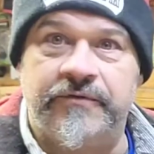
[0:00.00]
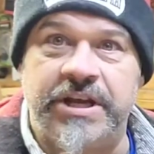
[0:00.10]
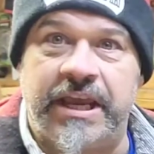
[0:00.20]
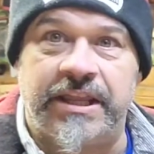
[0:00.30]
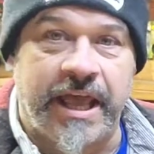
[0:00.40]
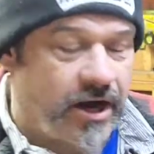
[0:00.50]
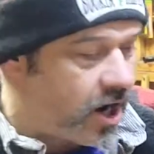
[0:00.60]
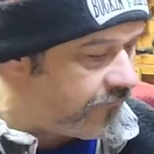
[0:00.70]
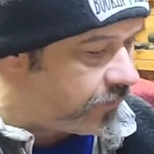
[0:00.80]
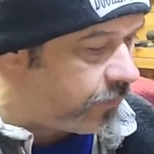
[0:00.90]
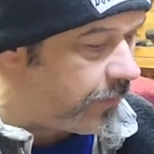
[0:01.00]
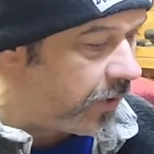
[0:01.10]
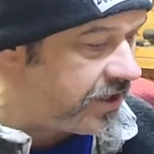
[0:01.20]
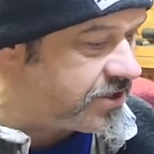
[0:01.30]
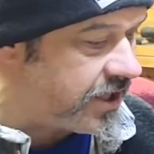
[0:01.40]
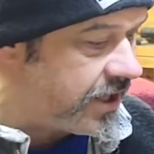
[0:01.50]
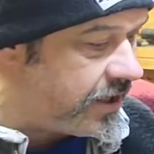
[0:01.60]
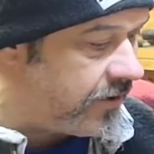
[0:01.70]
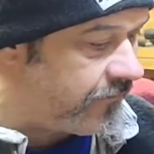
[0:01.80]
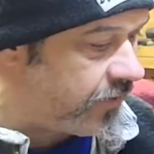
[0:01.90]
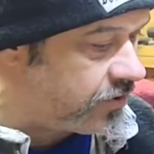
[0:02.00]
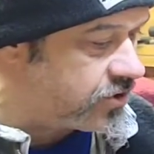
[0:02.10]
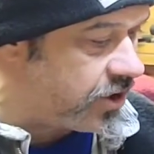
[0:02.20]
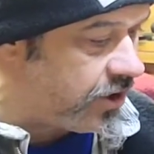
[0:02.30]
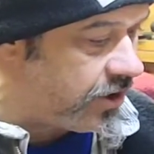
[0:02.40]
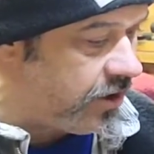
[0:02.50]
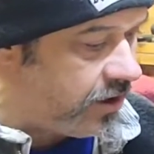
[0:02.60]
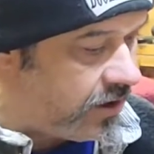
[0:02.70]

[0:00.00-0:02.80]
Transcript: taking that off and replacing it. It feels good.